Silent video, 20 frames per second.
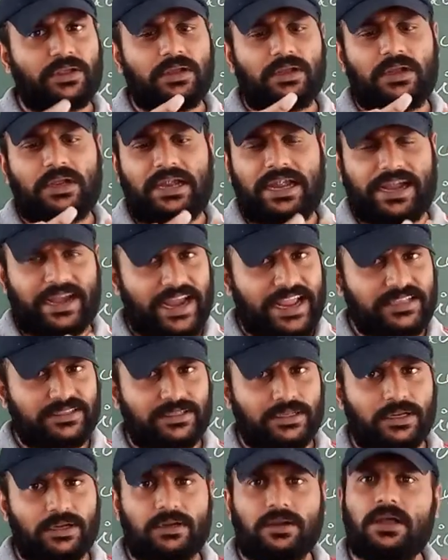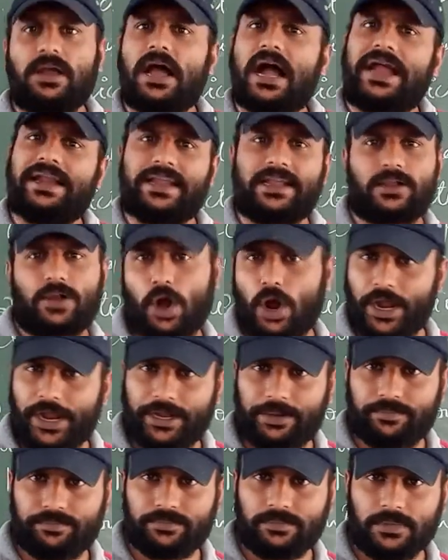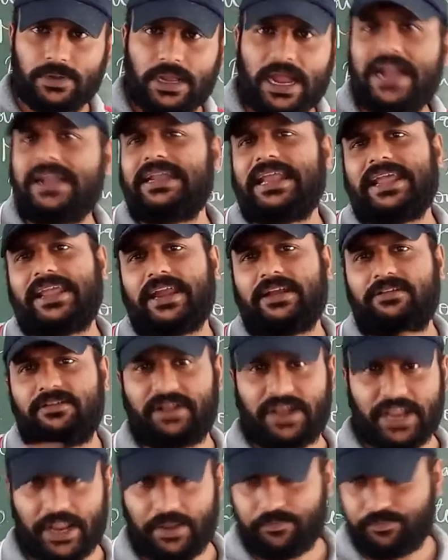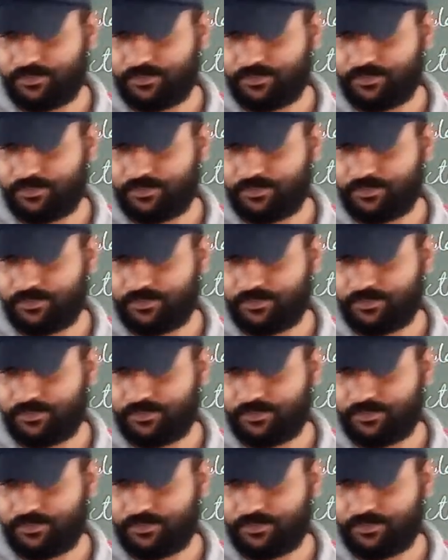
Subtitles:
eraser and a coin, and take a tray.